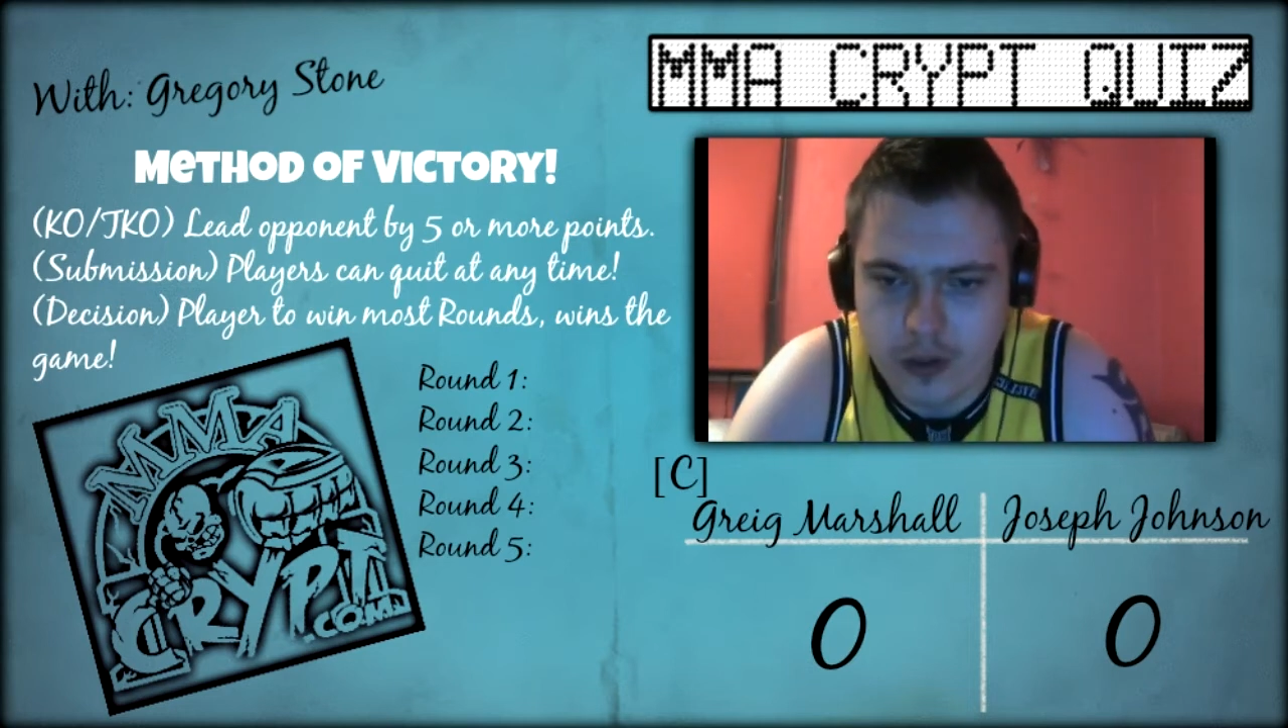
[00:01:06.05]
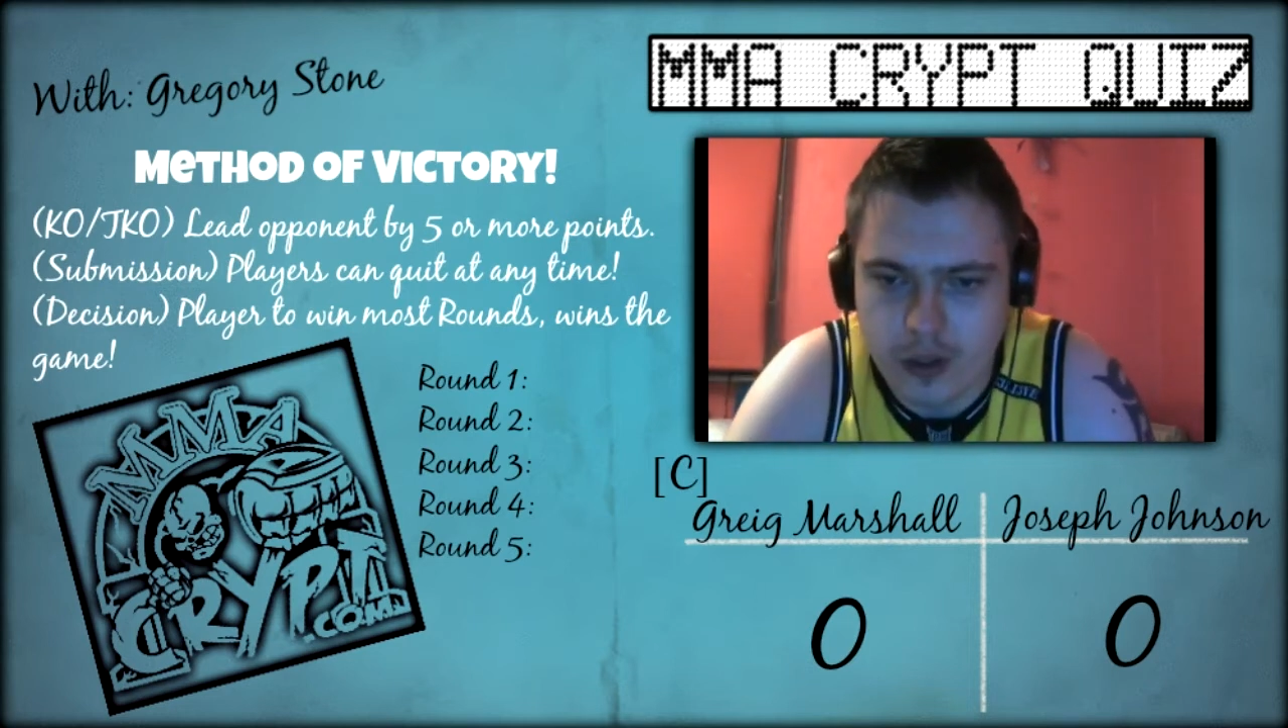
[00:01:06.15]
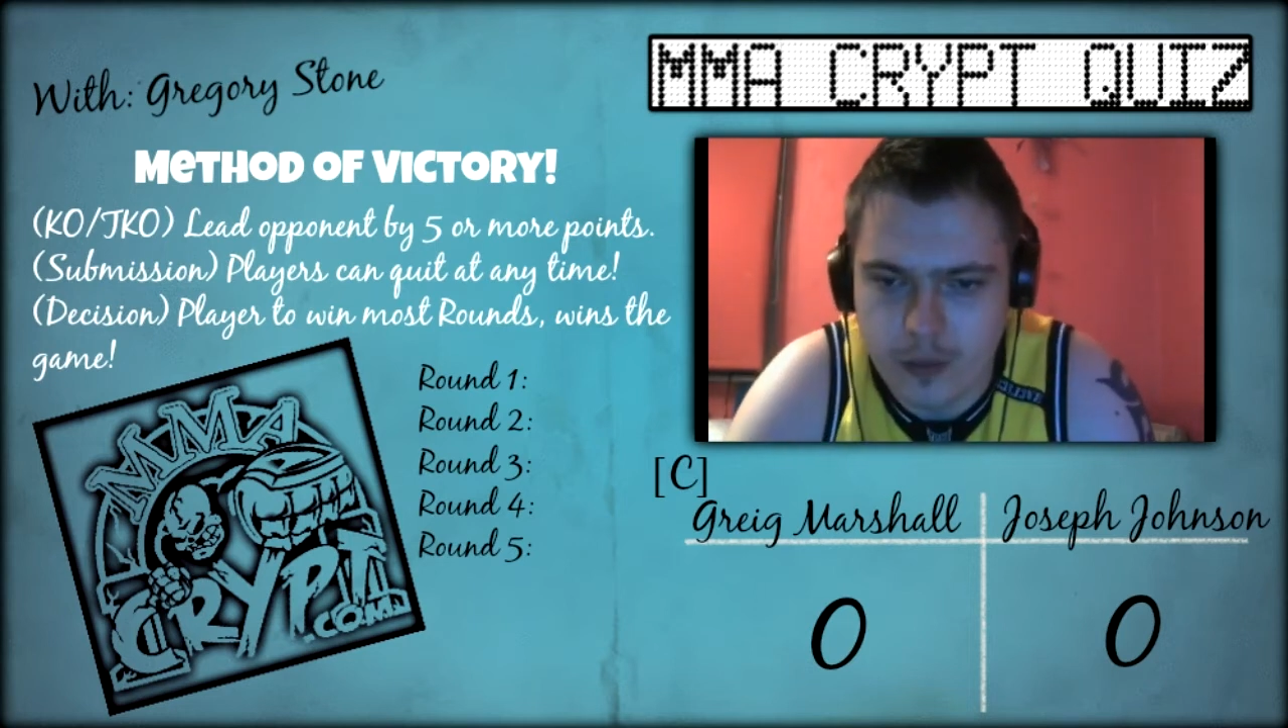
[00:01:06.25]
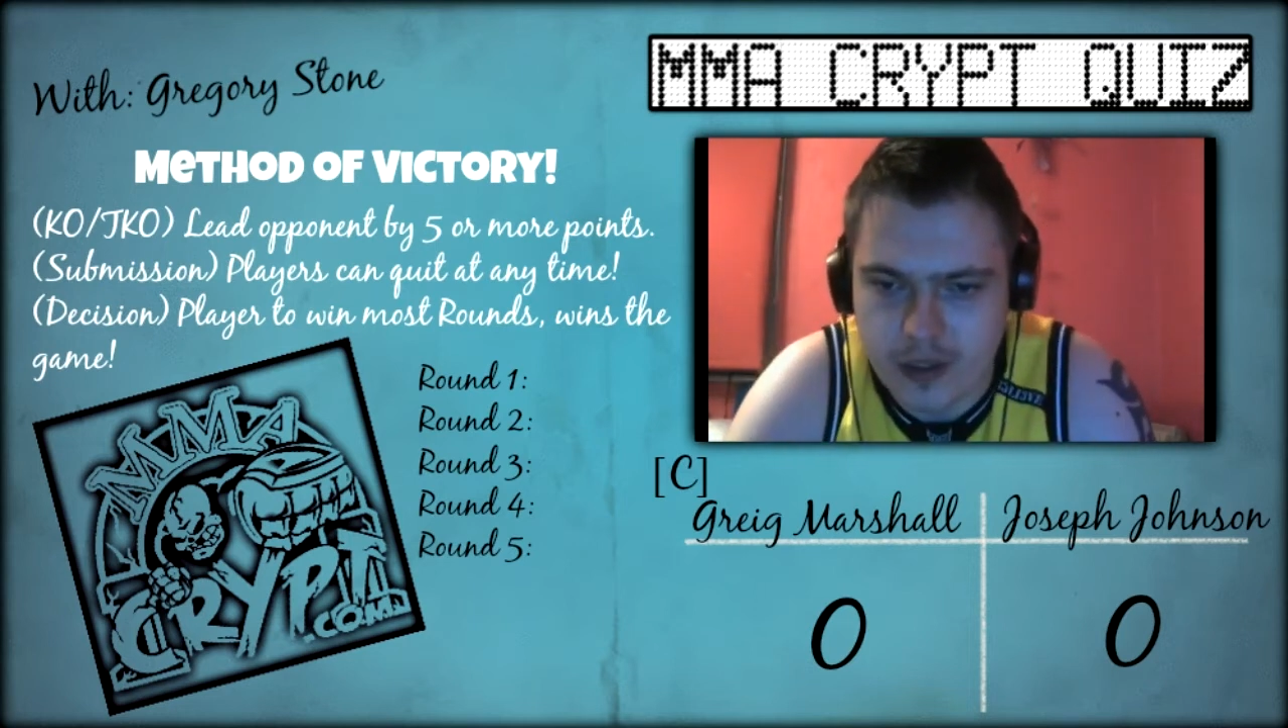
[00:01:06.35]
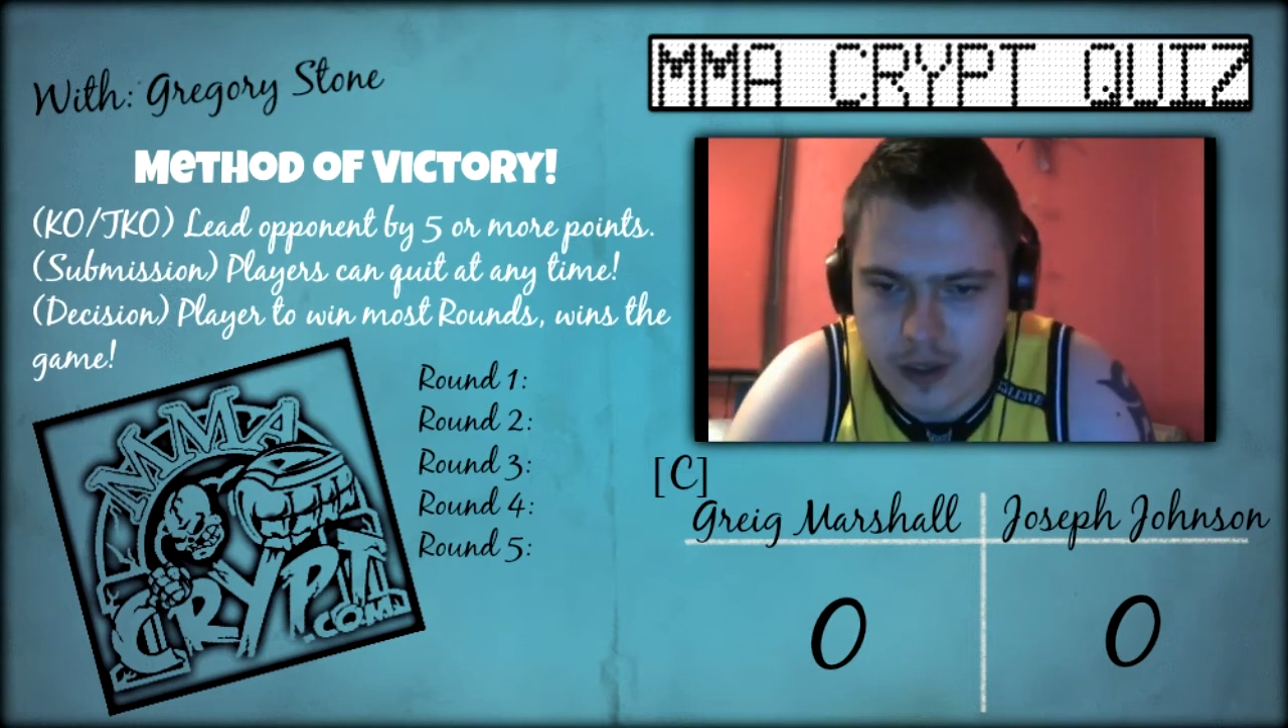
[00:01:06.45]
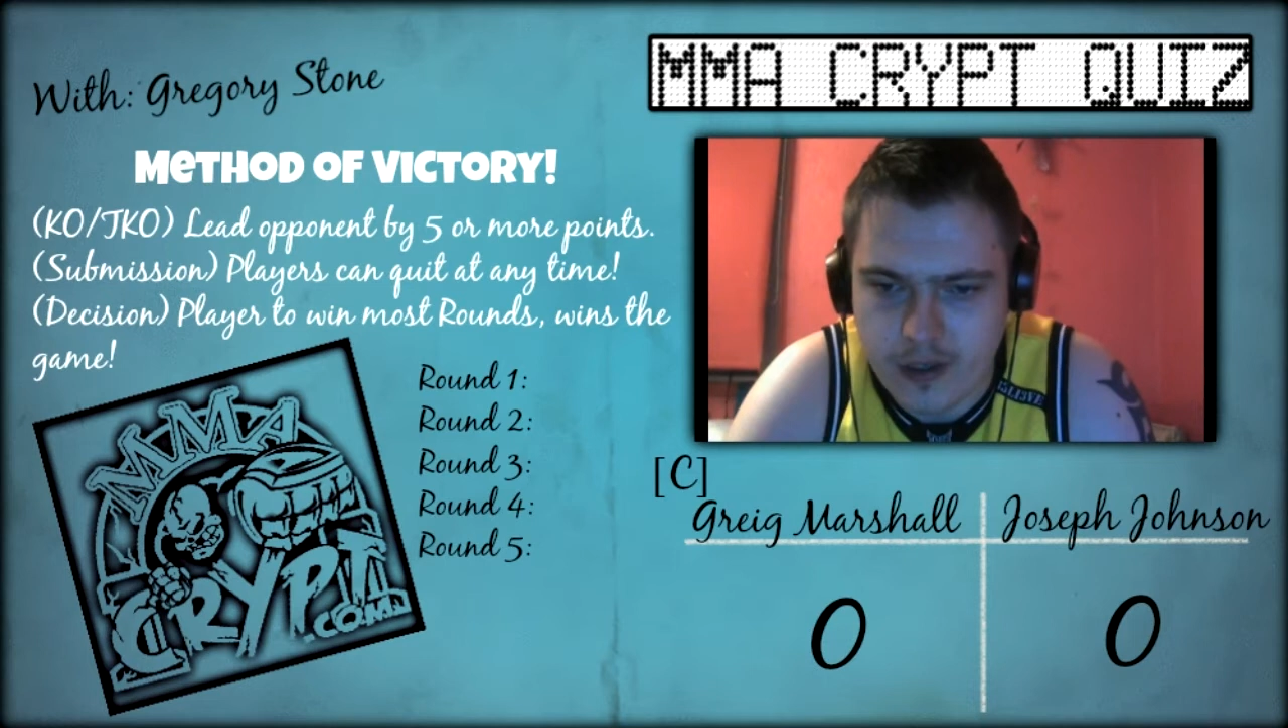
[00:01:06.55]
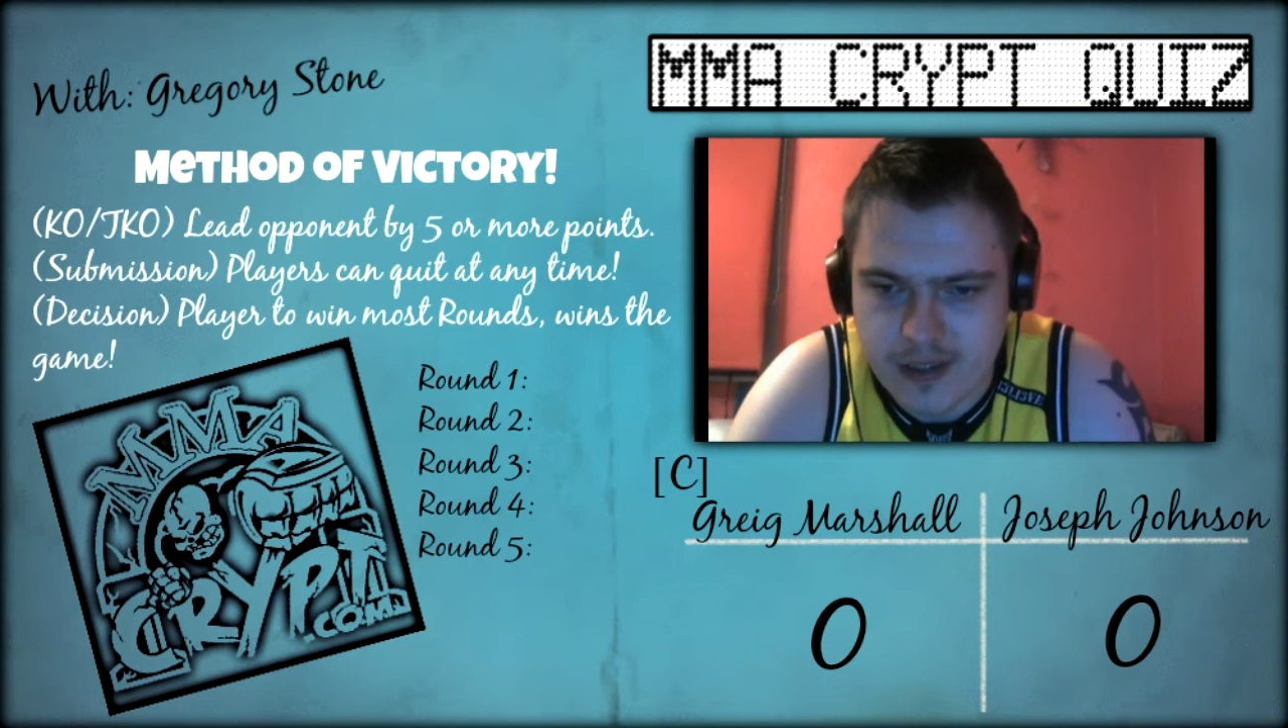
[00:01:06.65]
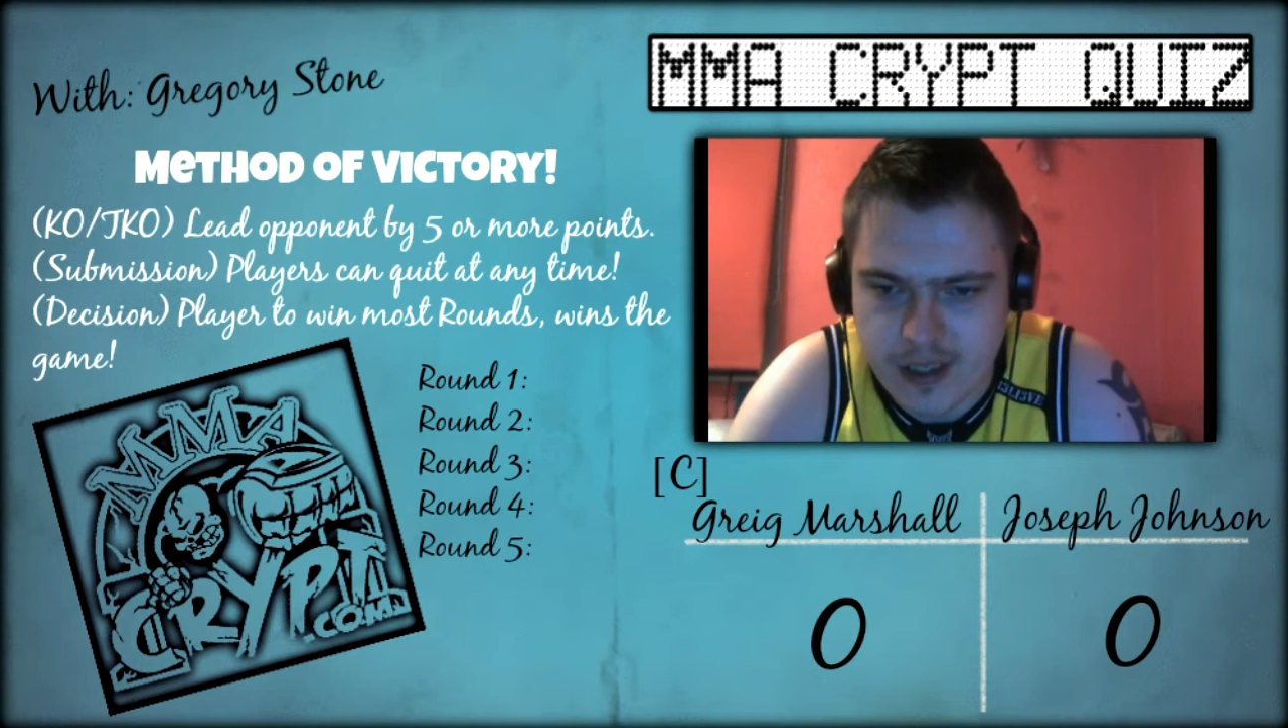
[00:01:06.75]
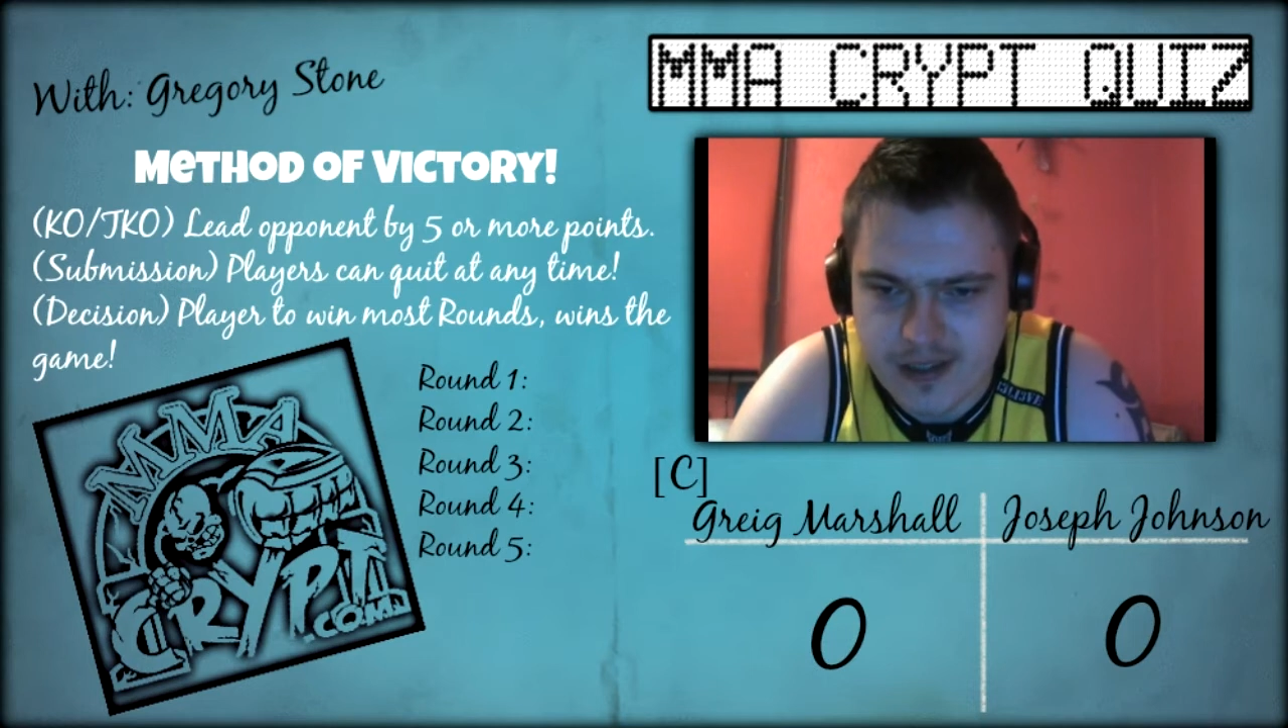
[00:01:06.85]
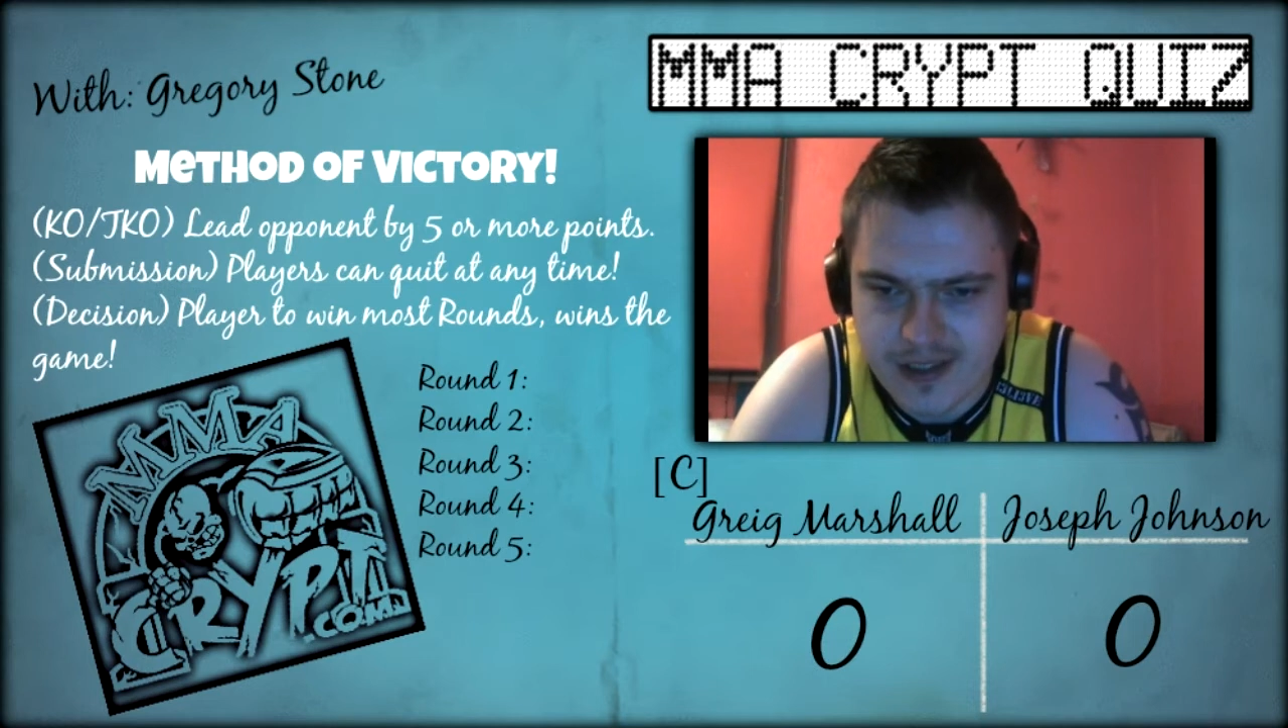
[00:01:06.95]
go with a coin toss